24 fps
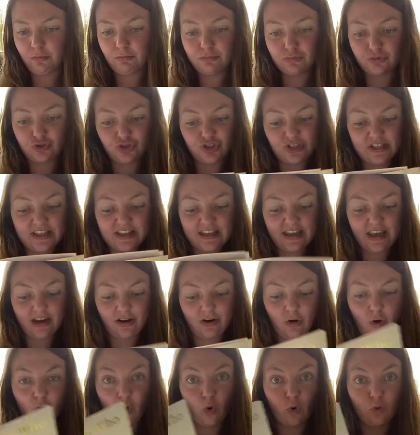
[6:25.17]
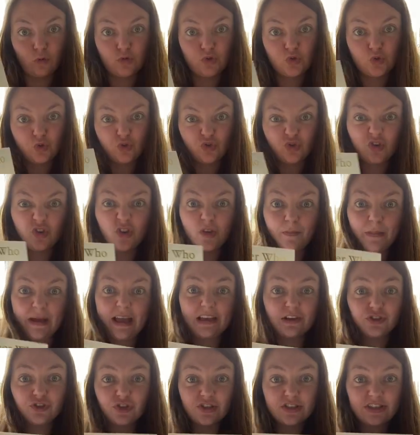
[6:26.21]
Judith Kerr also drew the
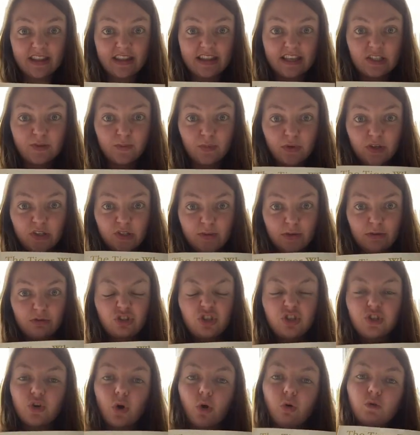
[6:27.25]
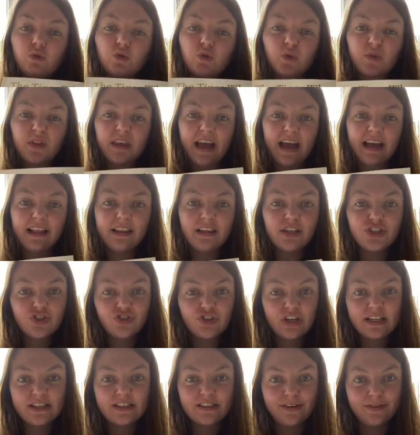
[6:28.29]
pictures in this book as well. She's also the
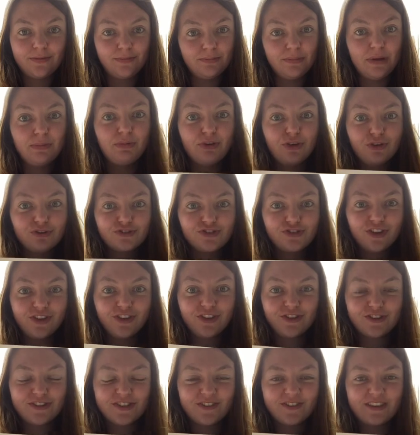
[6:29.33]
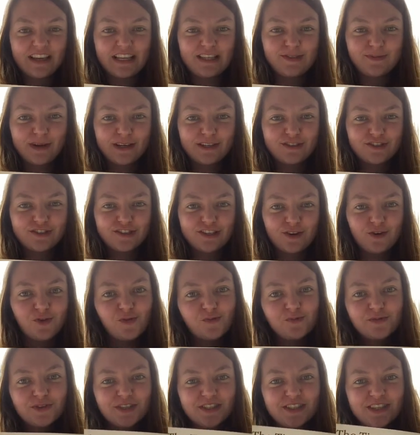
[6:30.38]
illustrator. Maybe you're drawing lots of nice pictures at home
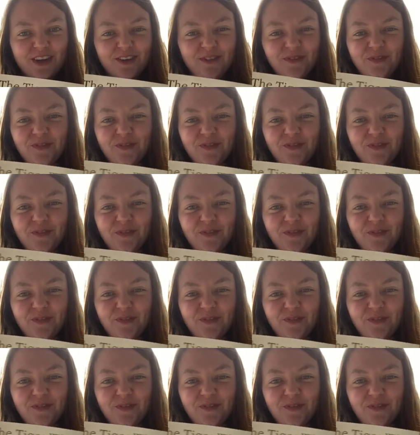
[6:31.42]
just now.